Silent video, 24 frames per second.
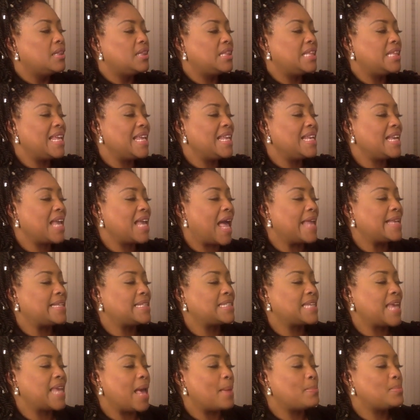Then I
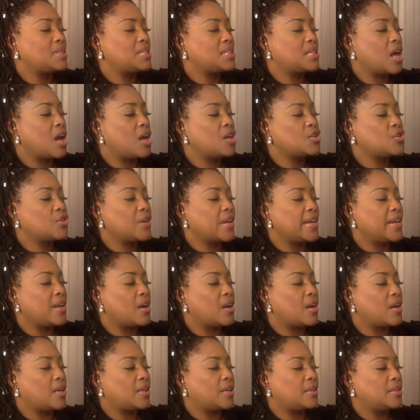tapped
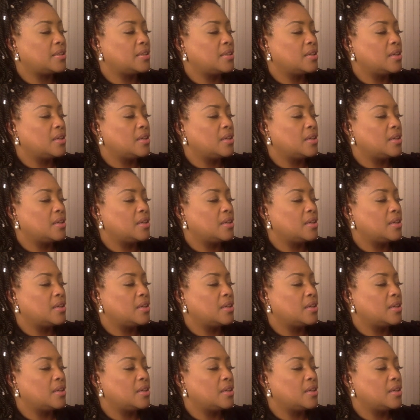Cendrillon.